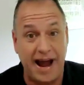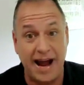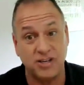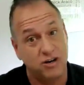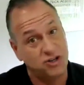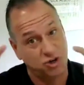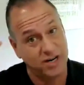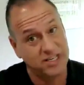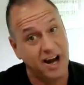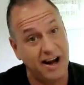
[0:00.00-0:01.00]
backed,
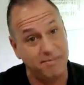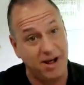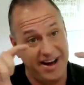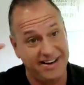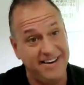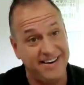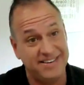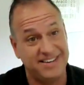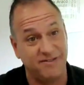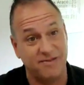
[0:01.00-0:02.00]
short timeline,
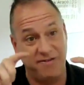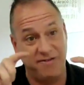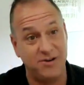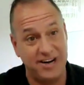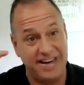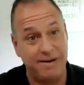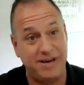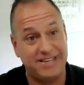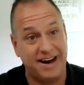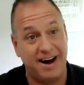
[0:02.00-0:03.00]
revenue and
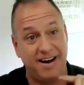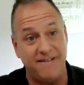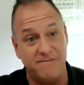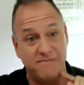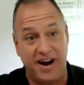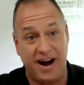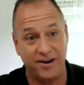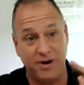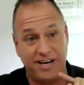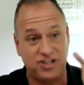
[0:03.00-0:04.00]
EBITDA,
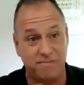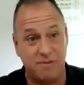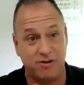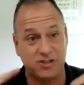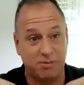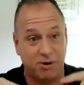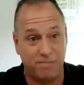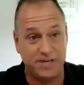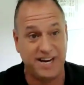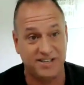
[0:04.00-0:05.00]
valuation,
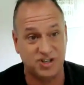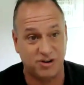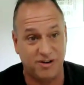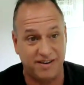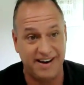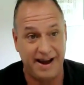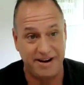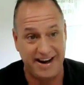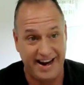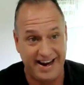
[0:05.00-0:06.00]
multiple, potential
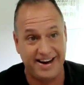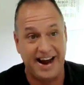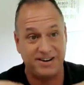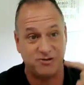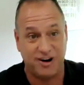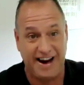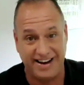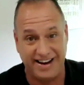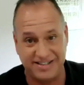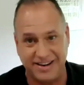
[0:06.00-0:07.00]
M&A and or
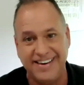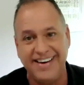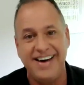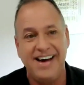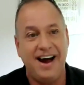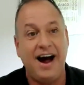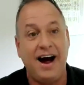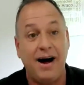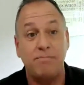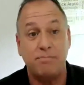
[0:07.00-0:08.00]
exit.
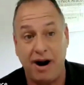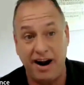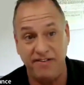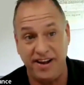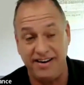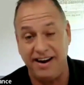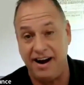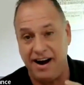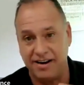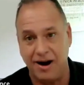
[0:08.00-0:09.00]
Private
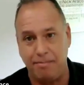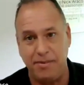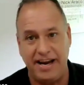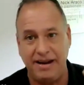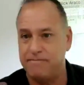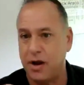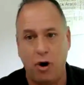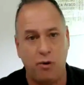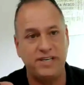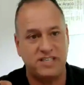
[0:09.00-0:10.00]
company,
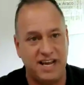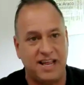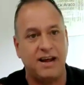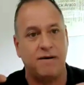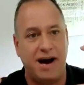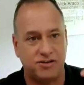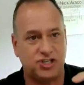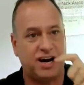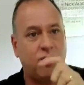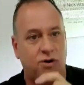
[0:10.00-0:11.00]
always thinking about
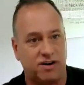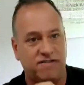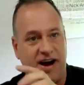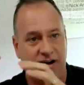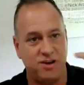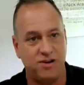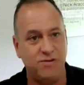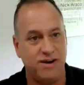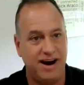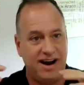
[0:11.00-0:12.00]
shareholder
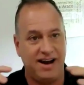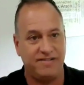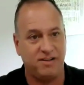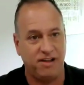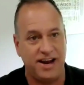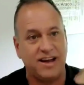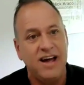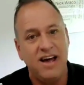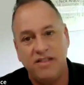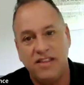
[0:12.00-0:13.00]
value and the like.
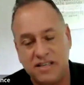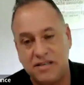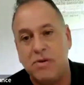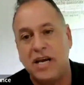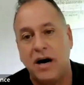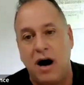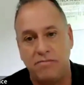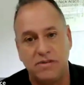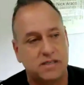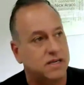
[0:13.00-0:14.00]
This
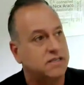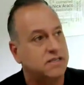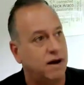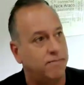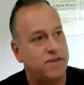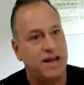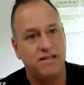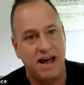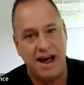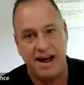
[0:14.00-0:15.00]
becomes
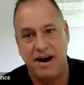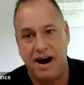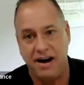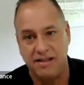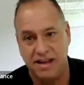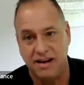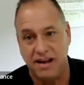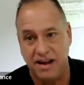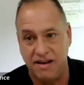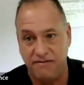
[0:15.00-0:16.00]
something that I
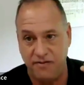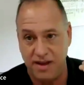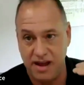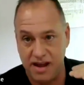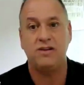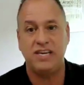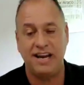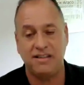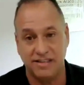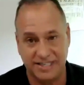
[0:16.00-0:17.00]
think if you
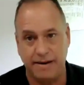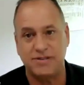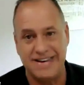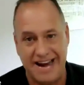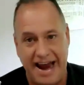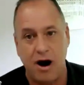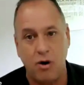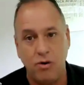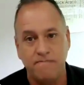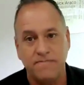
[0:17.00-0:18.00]
take the steps
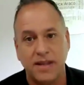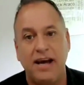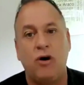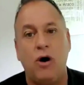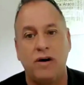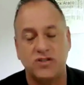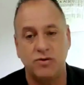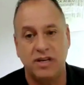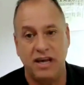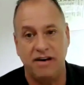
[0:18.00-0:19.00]
now, it'll
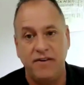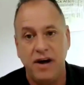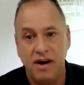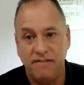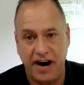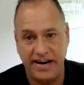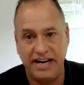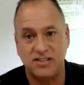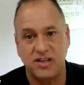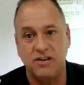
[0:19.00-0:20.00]
also give
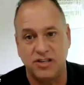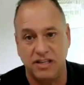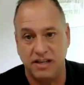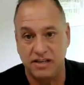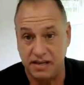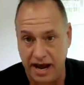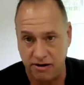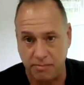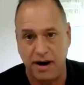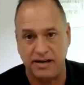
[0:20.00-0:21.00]
finance leaders in this
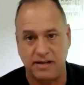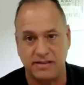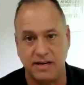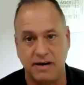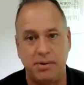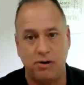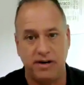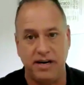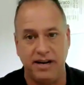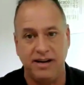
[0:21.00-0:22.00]
enterprises an
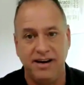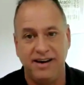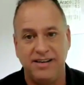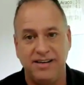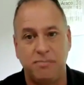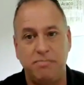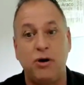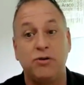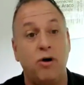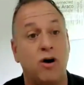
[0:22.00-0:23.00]
ability to
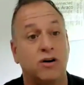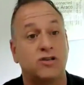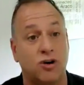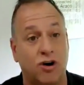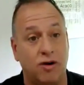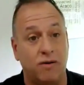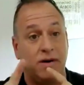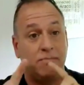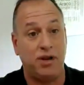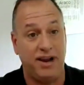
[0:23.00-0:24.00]
build longer term